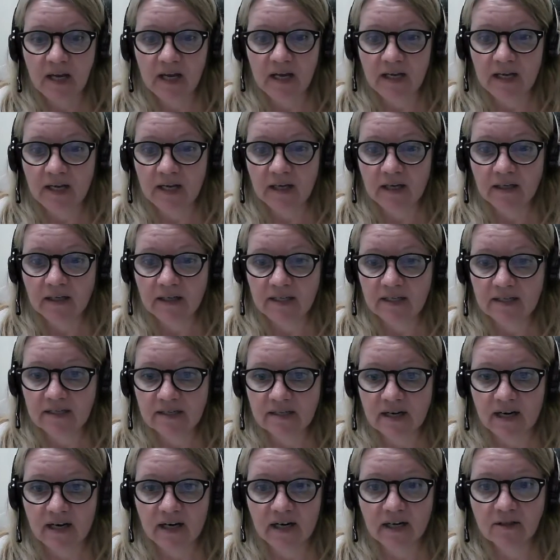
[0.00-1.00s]
and
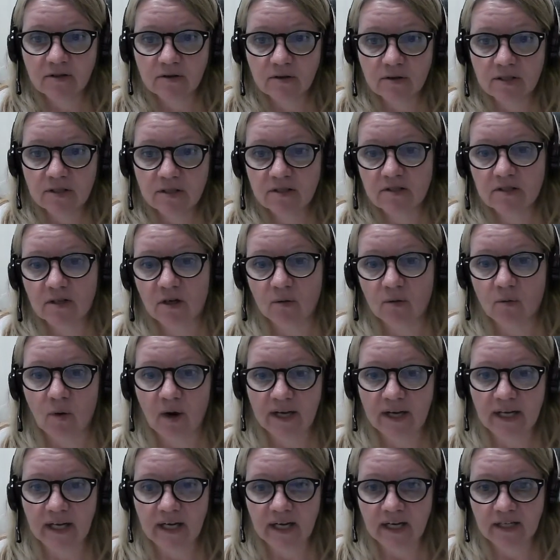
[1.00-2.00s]
he's got hundreds, so
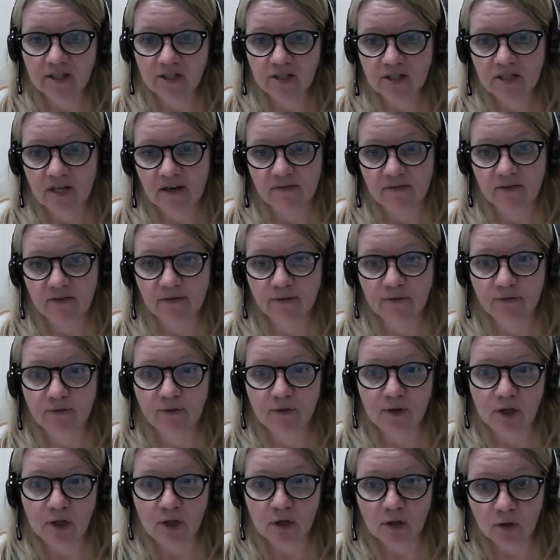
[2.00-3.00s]
why can't I just have a
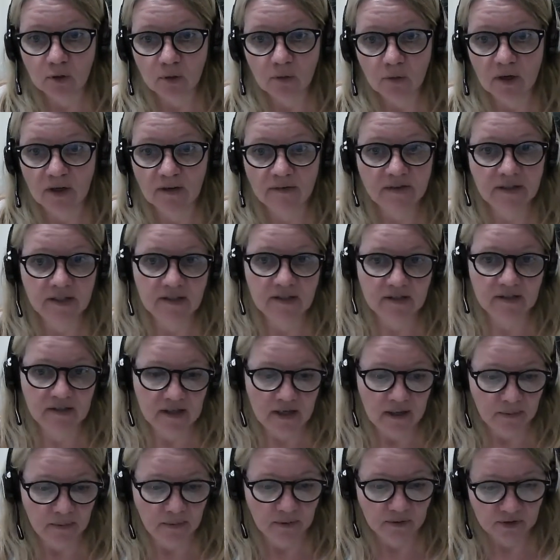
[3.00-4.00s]
few of these
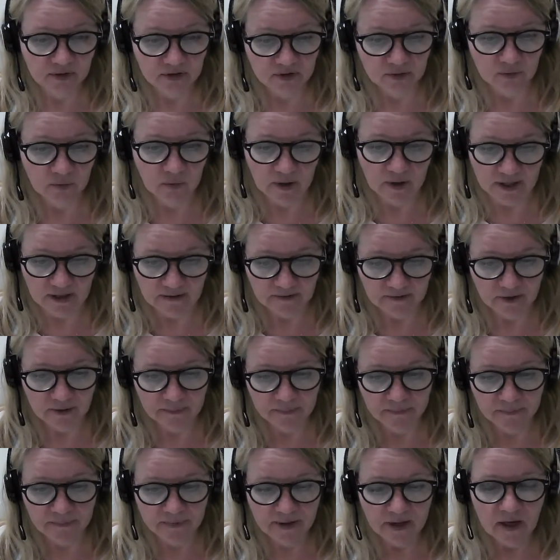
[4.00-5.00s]
samples or whatever?
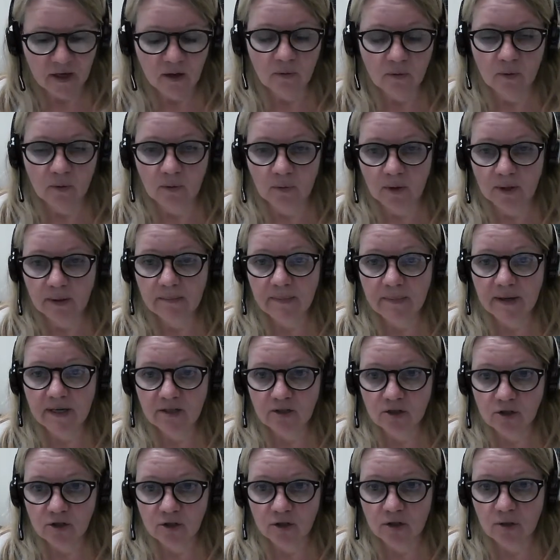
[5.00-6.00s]
We want to
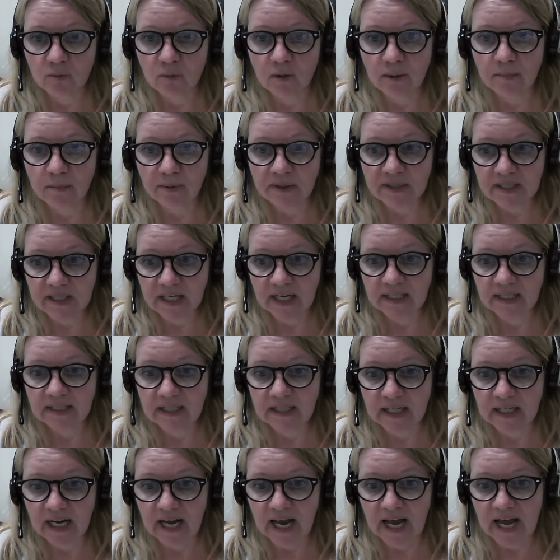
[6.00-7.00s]
make sure we're
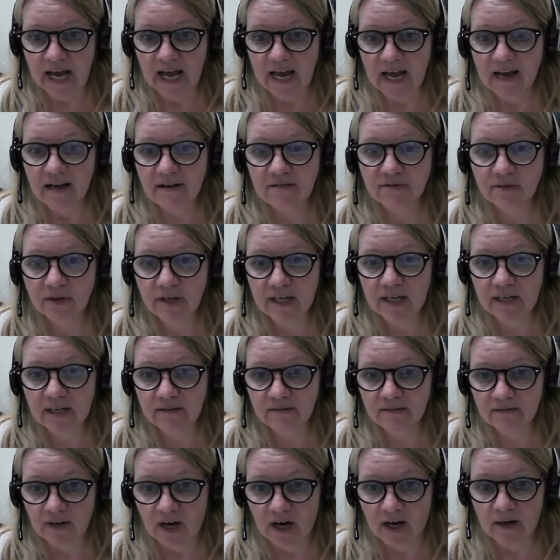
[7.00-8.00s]
protecting every
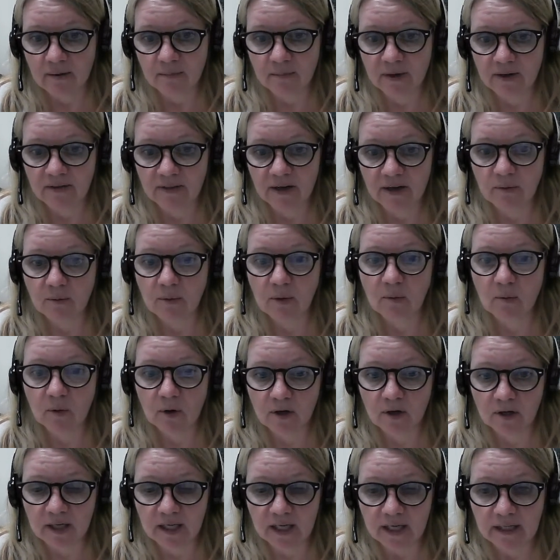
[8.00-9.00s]
environment that we
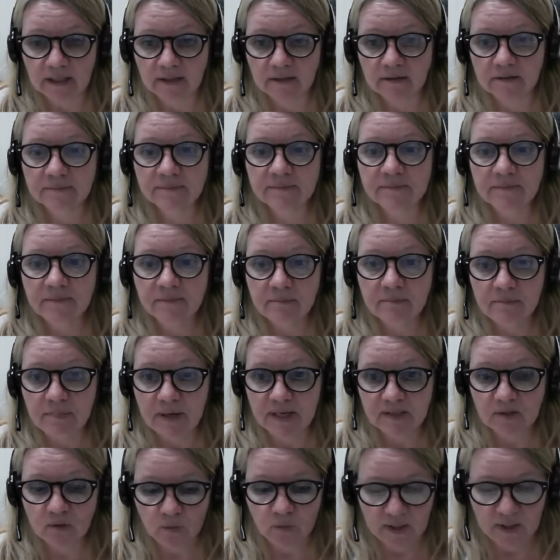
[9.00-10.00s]
work in
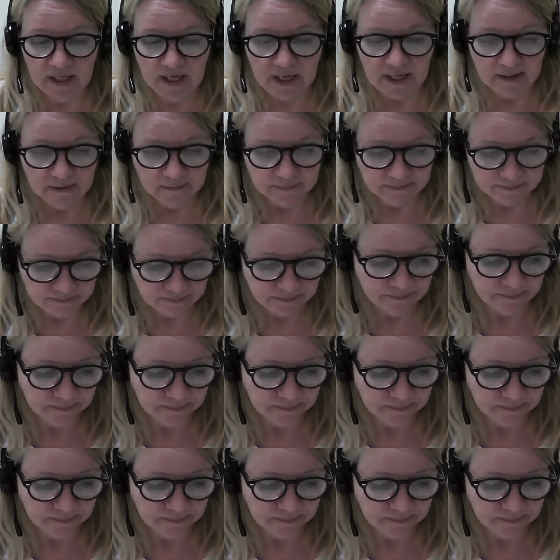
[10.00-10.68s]
best we can.